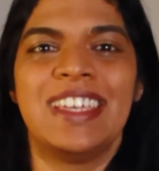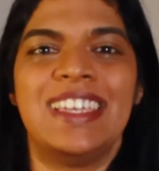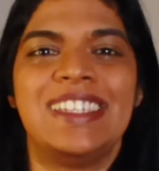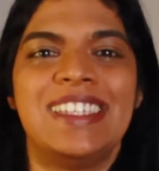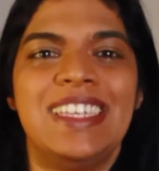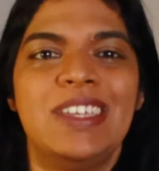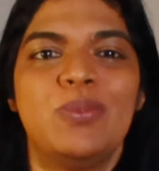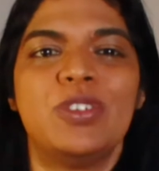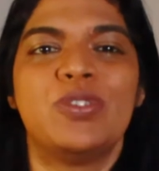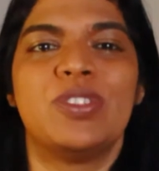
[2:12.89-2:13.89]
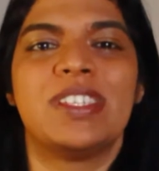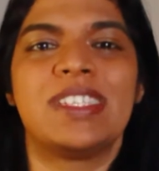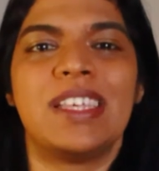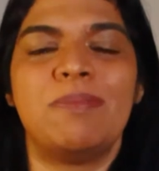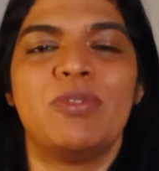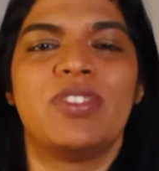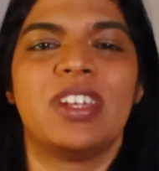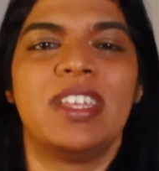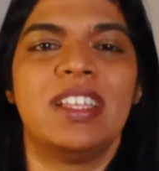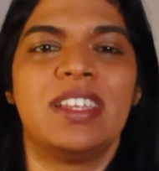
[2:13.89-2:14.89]
is equal to the sum of the
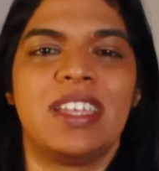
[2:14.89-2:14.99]
real